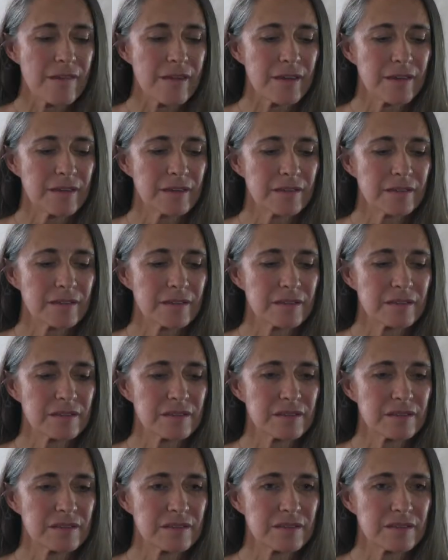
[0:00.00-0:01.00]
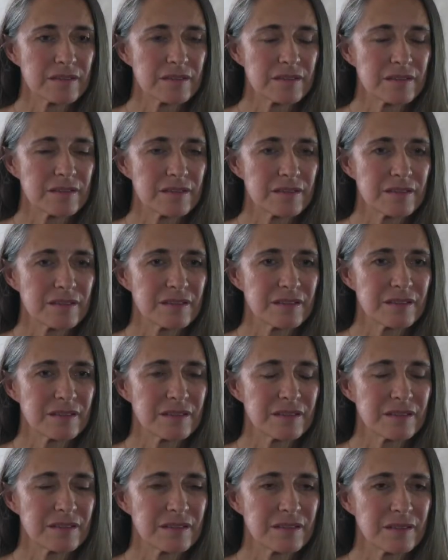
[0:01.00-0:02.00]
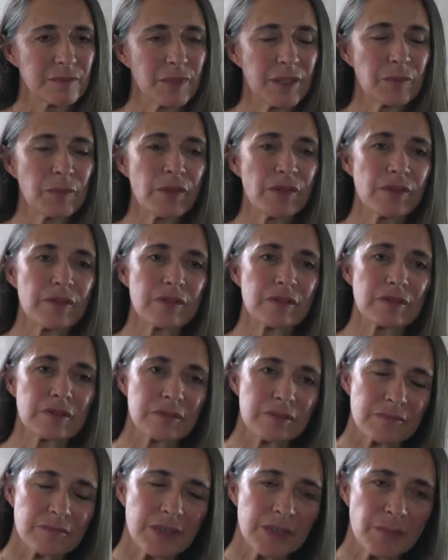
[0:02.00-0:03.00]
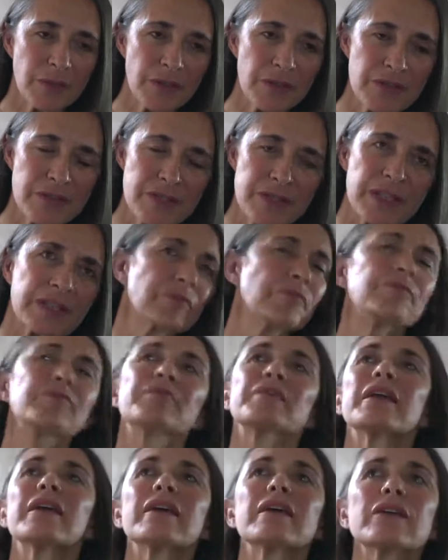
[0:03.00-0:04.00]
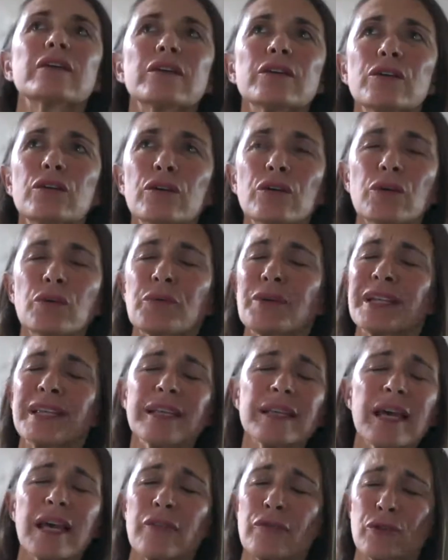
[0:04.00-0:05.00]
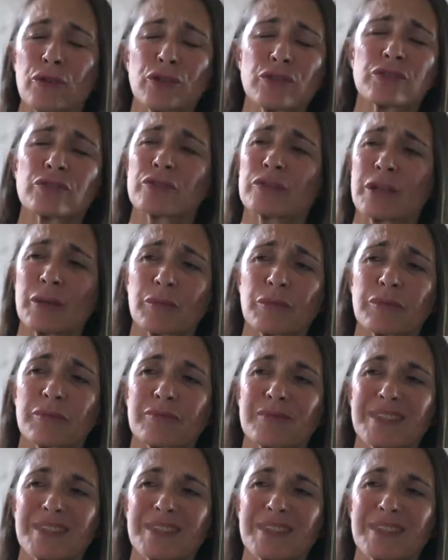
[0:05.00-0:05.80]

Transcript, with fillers: and my mother, my mother said, you know, we didn't have a good trip.